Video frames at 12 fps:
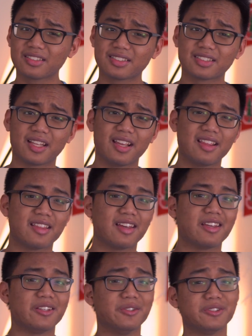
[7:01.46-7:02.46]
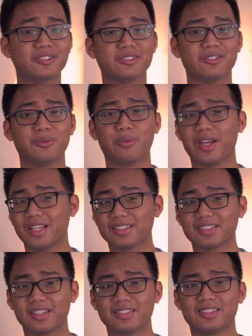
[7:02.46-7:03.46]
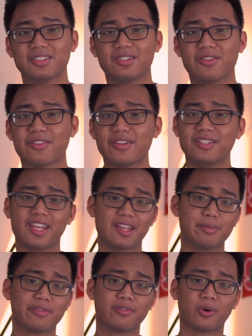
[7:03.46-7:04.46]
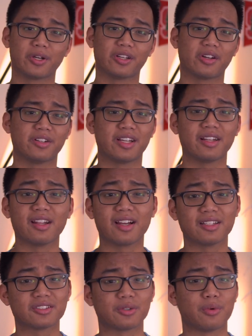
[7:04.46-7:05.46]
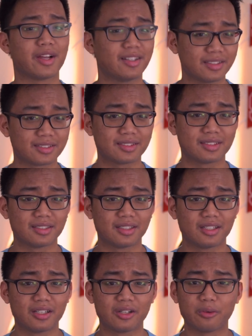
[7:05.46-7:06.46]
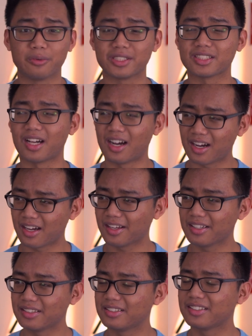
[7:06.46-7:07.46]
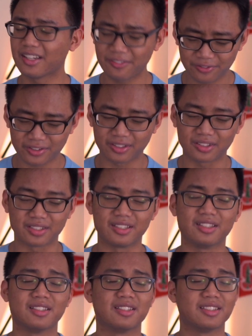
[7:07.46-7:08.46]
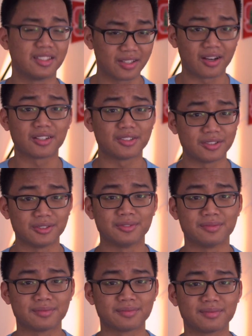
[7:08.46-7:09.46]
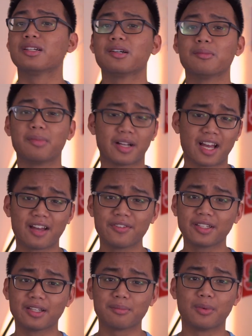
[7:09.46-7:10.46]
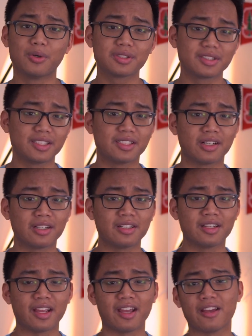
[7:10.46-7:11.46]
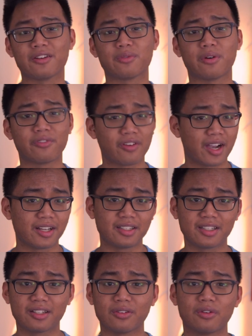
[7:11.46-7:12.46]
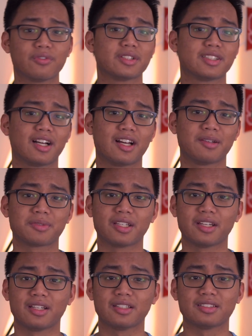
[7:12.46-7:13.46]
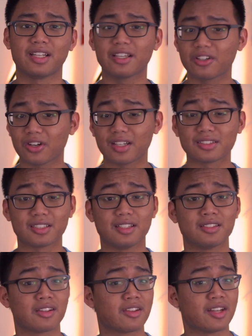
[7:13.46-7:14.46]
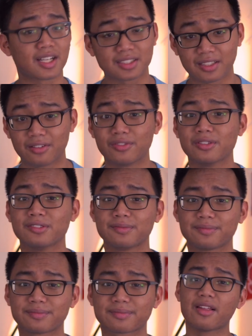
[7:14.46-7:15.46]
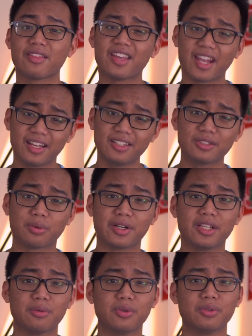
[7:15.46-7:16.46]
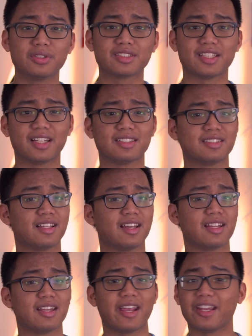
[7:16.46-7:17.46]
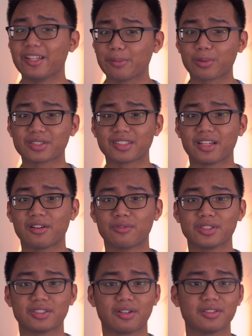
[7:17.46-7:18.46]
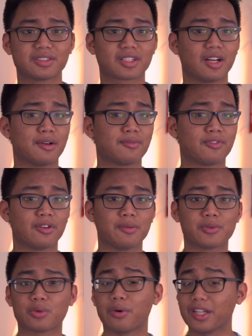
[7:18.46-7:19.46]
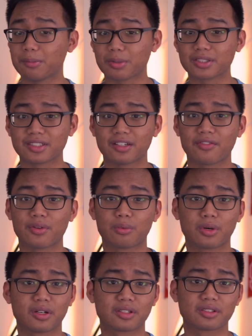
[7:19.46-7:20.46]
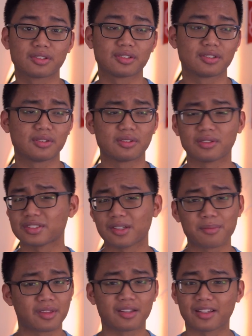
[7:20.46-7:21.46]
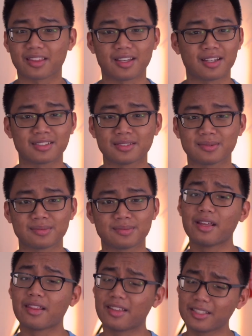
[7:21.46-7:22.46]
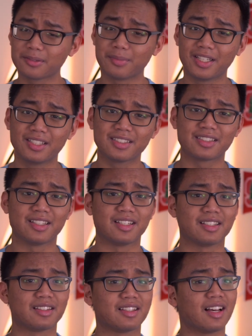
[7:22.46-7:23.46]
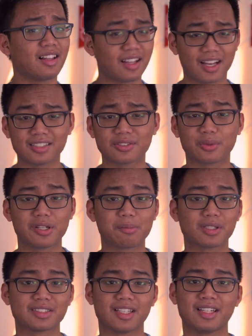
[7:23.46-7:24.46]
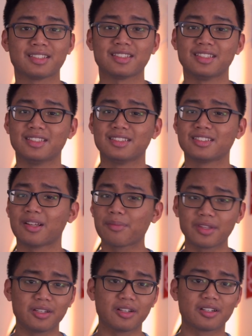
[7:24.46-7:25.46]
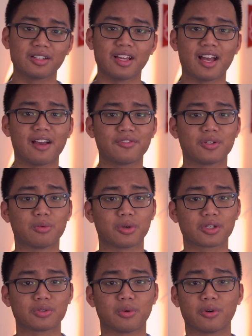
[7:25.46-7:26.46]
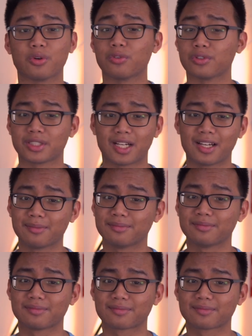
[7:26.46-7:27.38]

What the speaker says: to say that you should wait until the day before your deadline to write it, which I definitely did not do. But having it mostly done and refining it over time can take your essay to the next level. The 80-20 rule says that 80% of results come from 20% of the work, or something like that. This means that that last 20% is something you're gonna have to work toward over time.